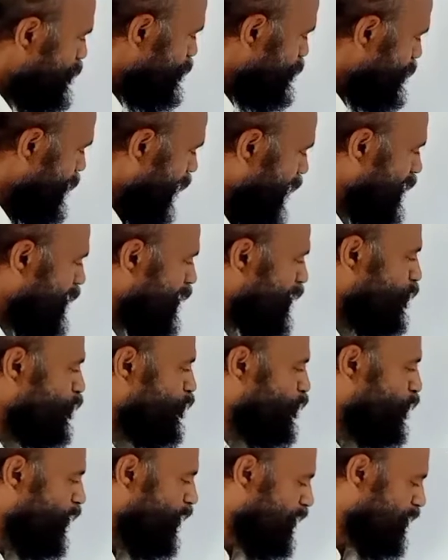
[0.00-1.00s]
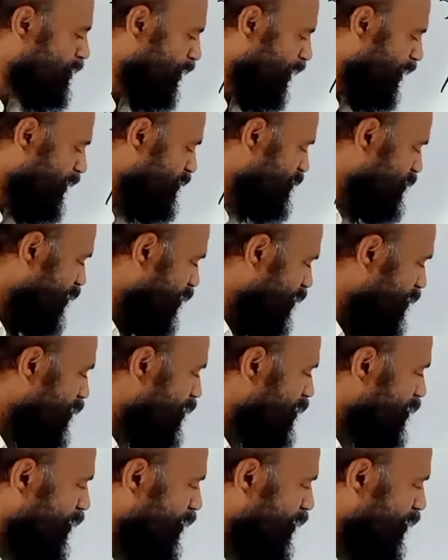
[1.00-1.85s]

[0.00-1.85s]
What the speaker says: lines are